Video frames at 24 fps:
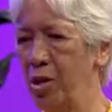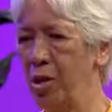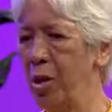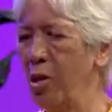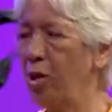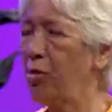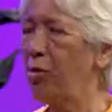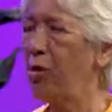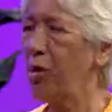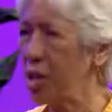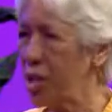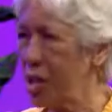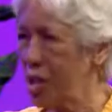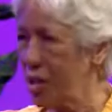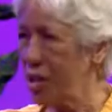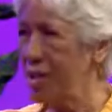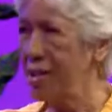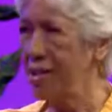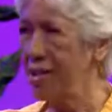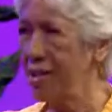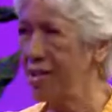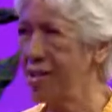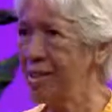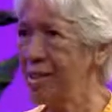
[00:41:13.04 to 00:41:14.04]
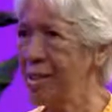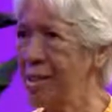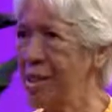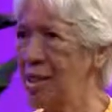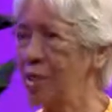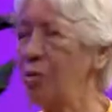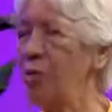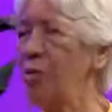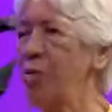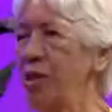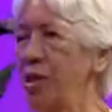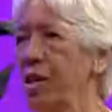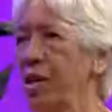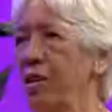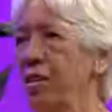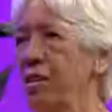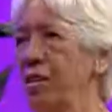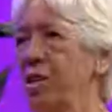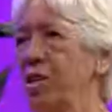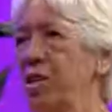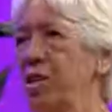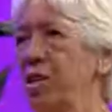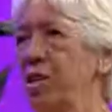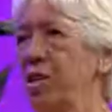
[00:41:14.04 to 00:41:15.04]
what it is, without